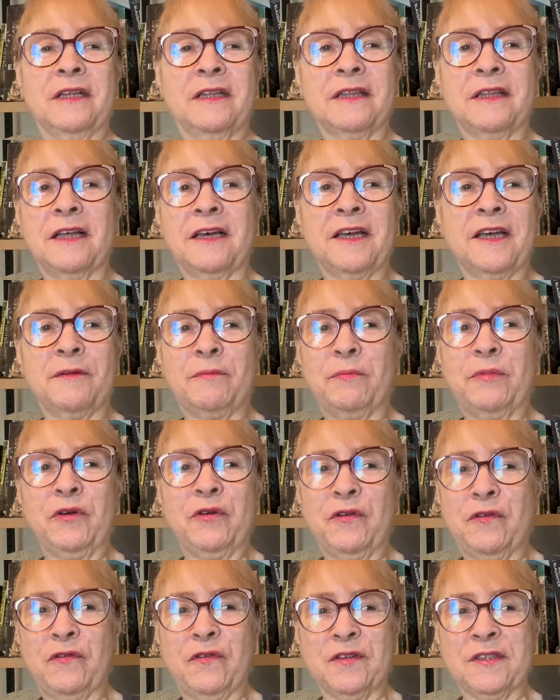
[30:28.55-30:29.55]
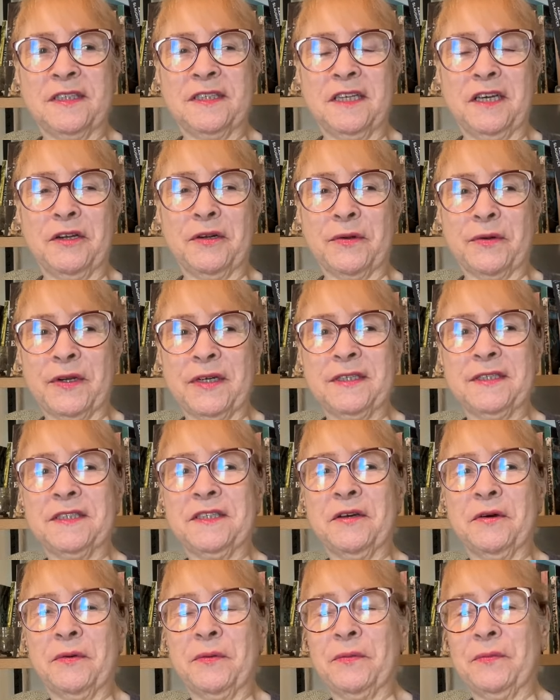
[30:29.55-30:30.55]
look at beautiful scenery,
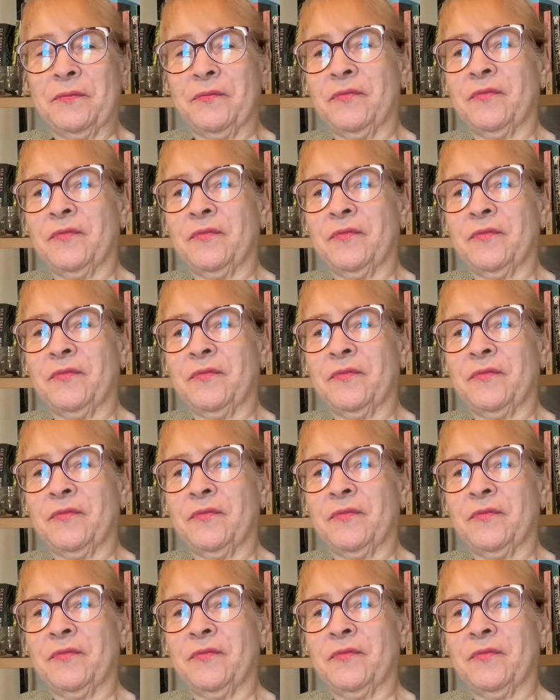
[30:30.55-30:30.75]
so